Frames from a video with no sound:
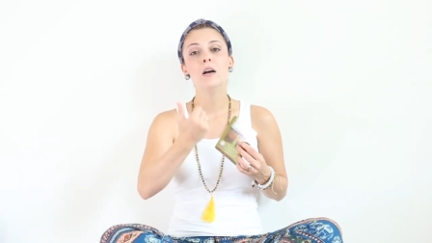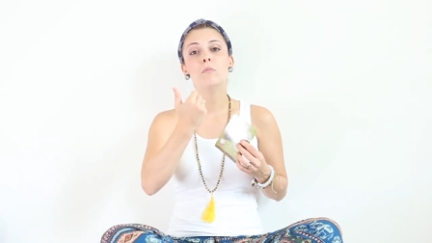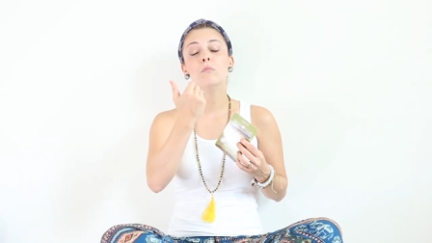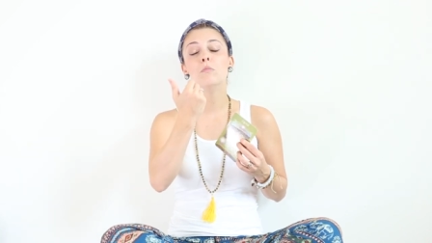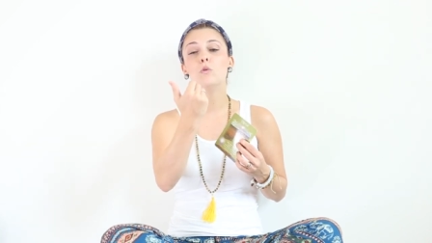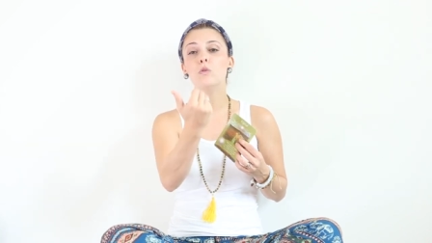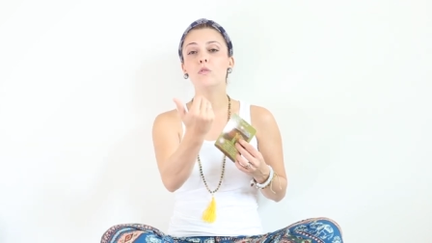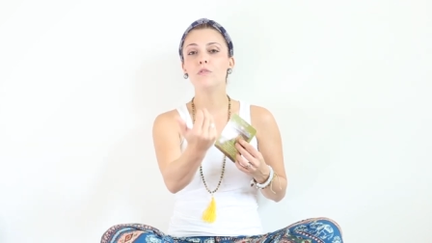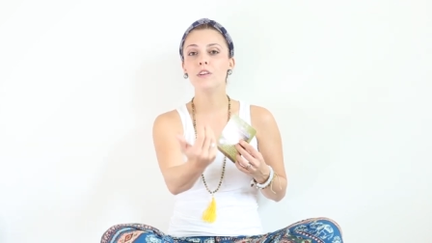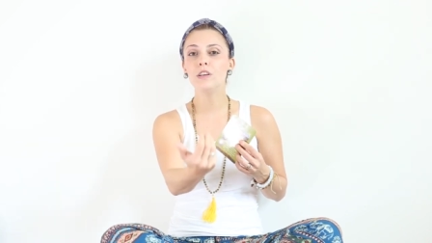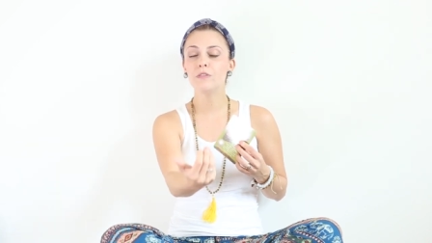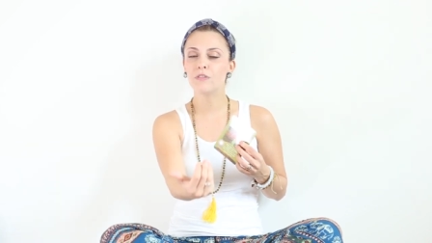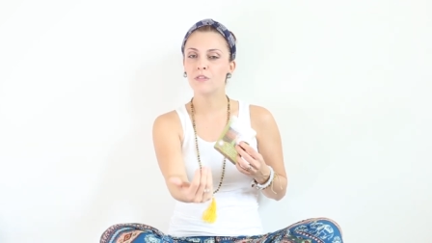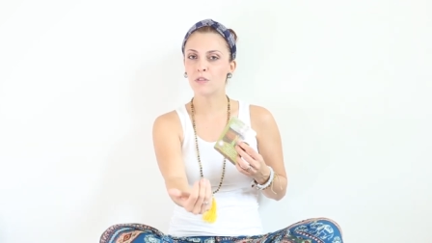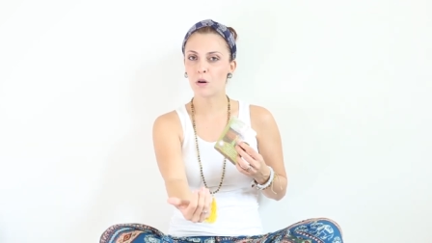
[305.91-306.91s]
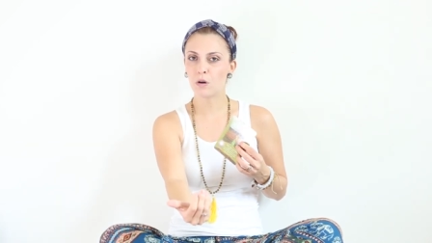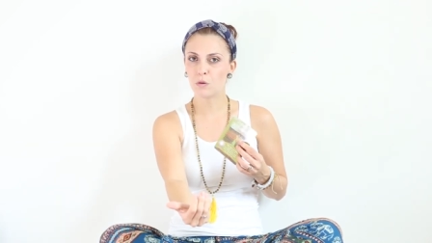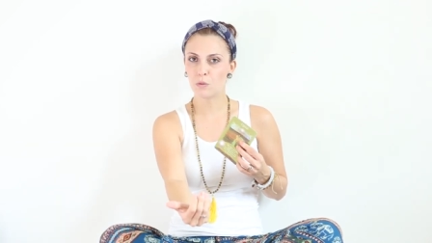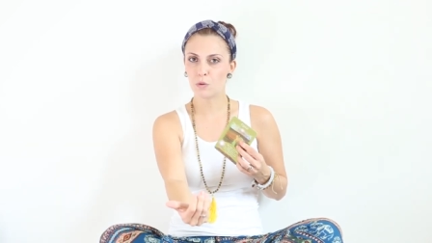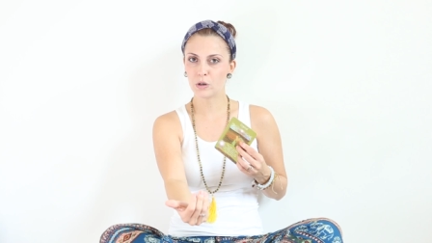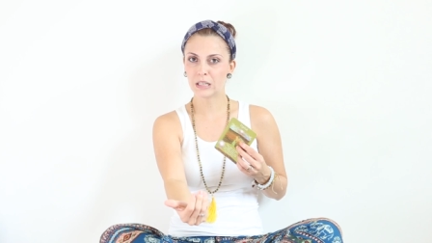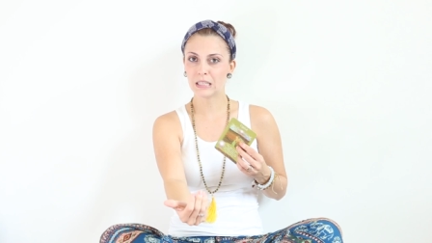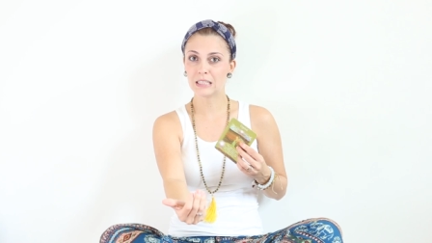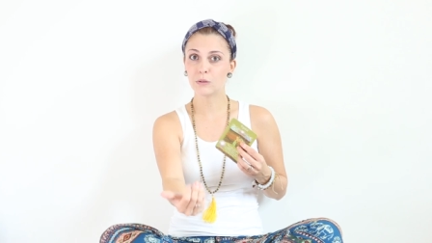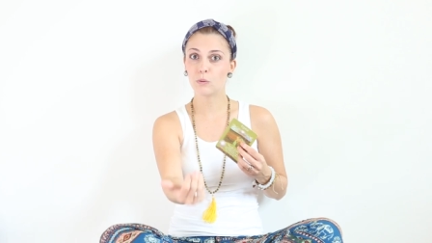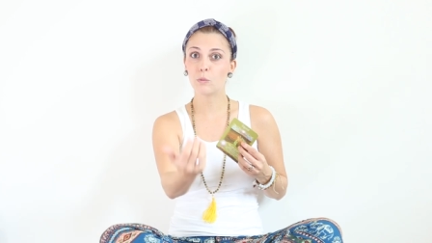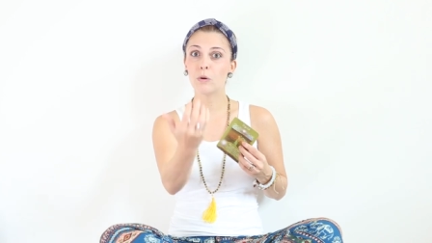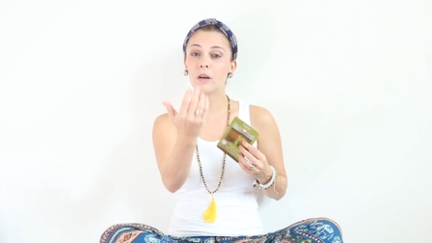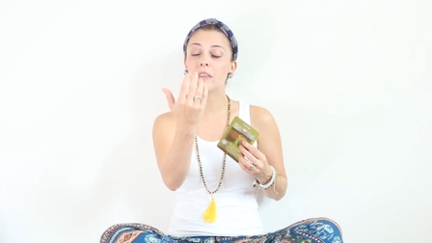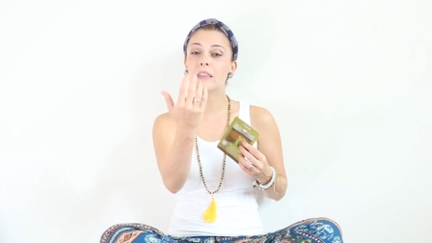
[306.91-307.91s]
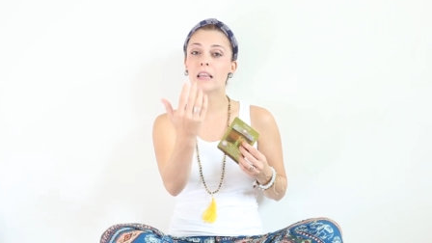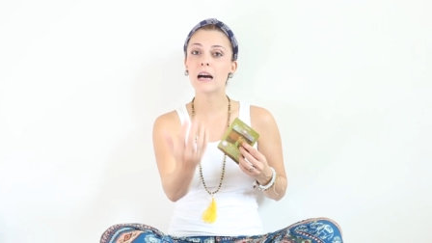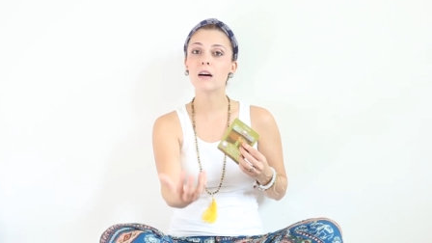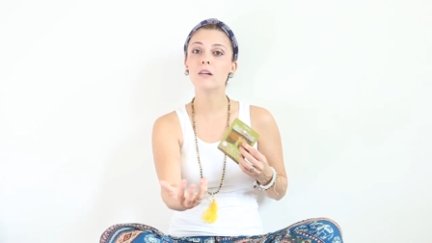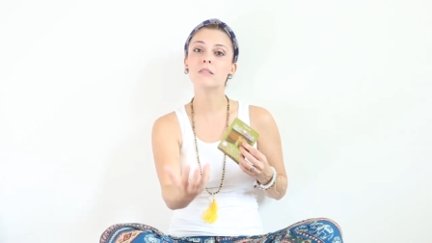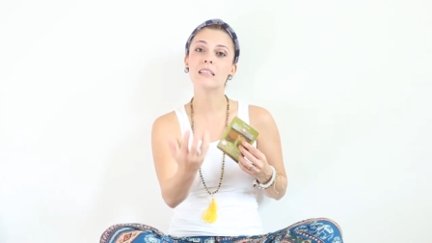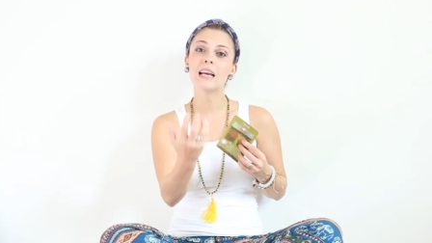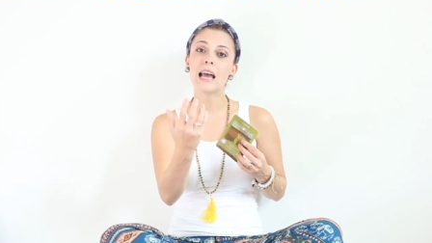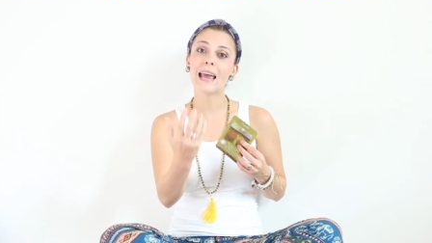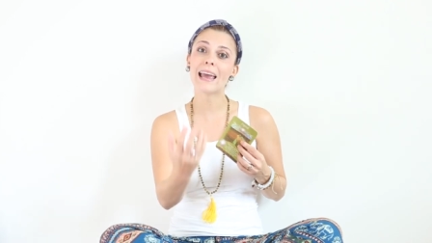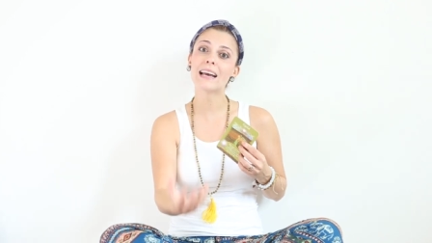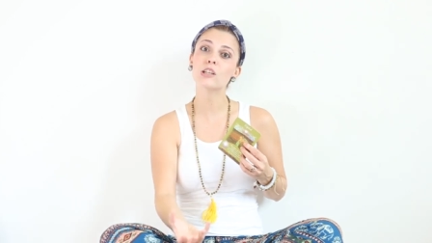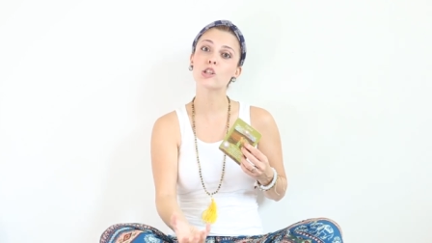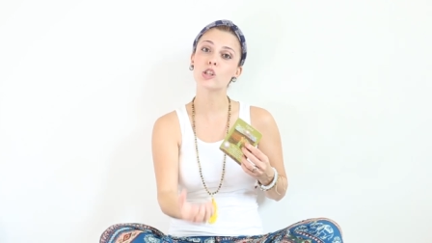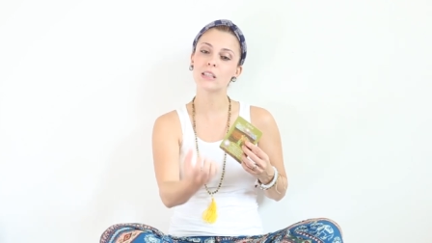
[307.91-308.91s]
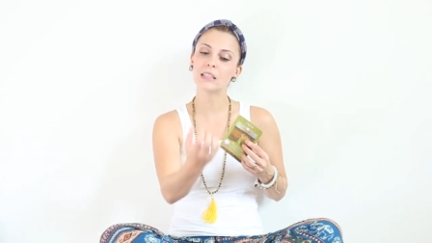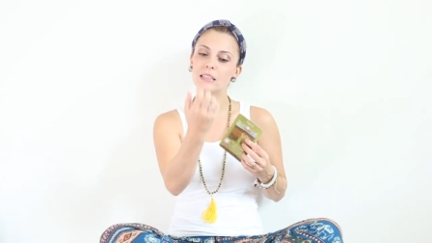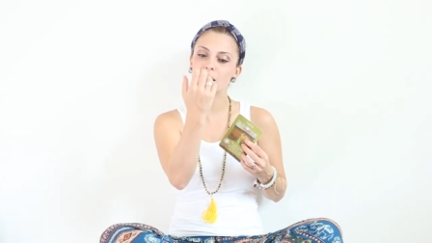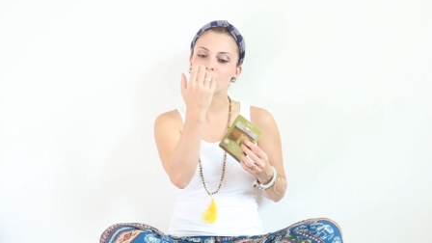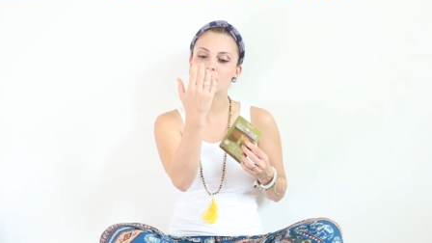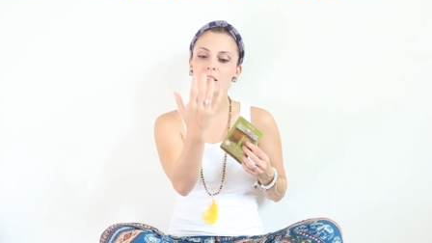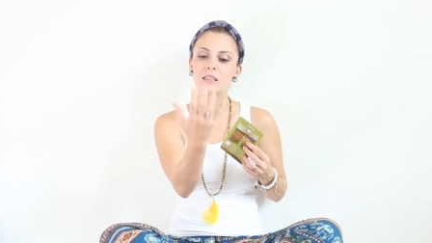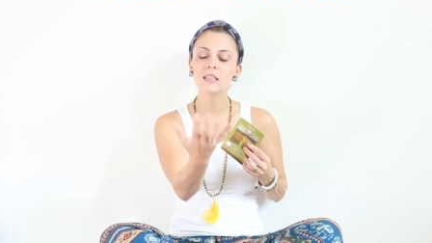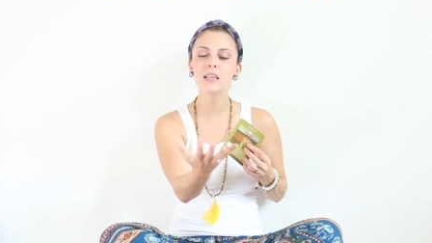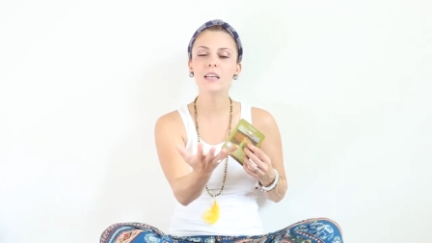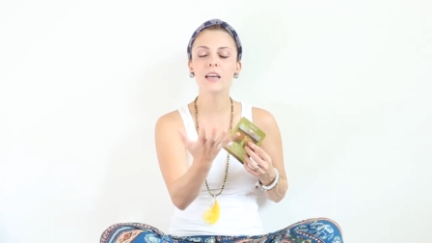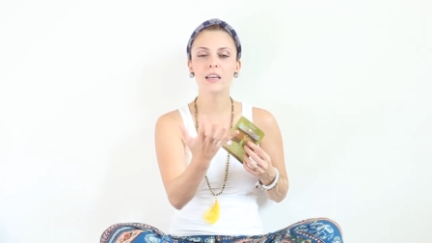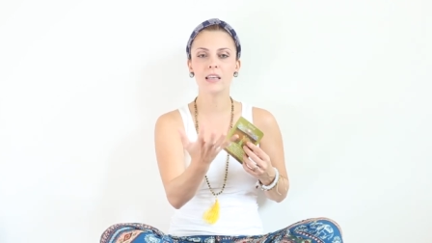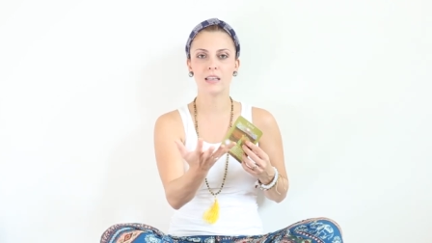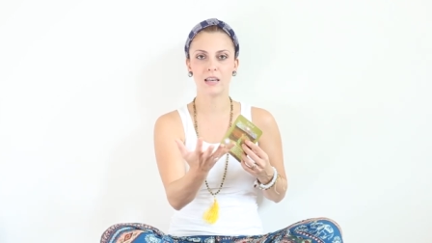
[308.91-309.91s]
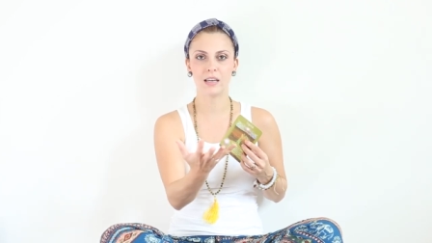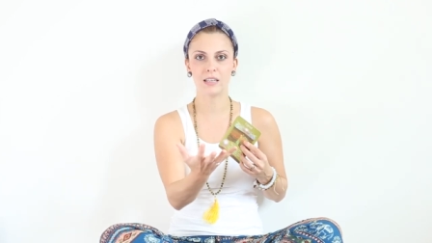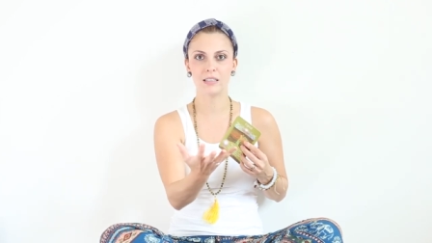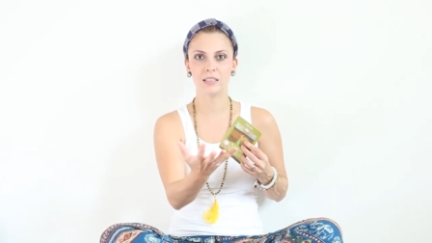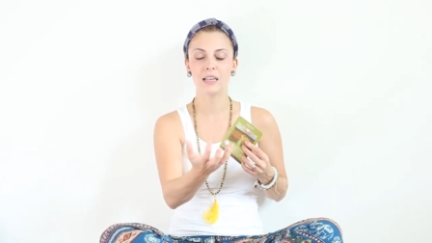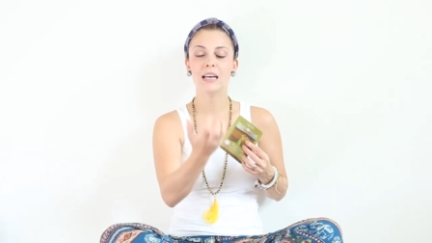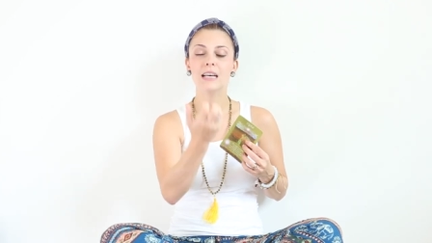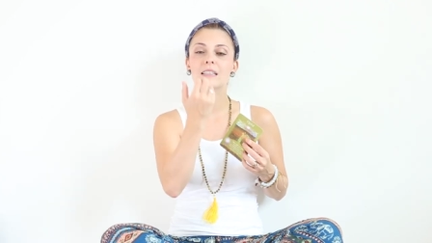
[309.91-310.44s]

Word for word: moving forward without actually seeing it,